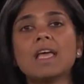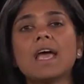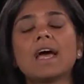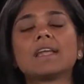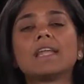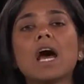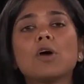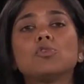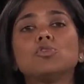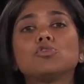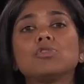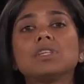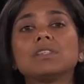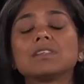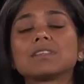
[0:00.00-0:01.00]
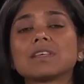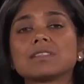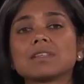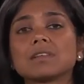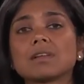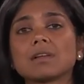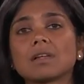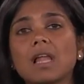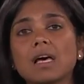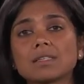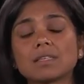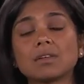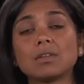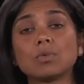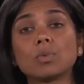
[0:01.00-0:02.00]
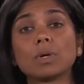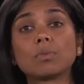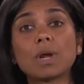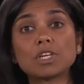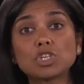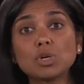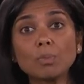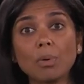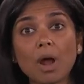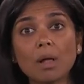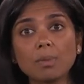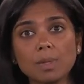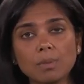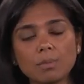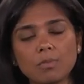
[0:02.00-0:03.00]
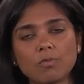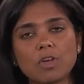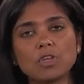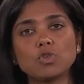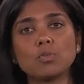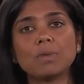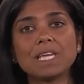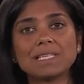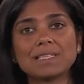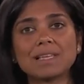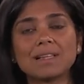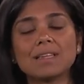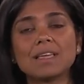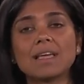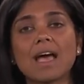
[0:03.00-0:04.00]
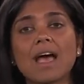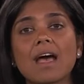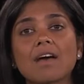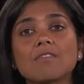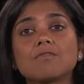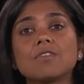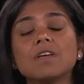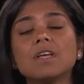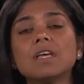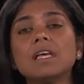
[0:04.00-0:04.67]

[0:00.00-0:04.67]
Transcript: and now you treat this as a classical regression problem where you basically have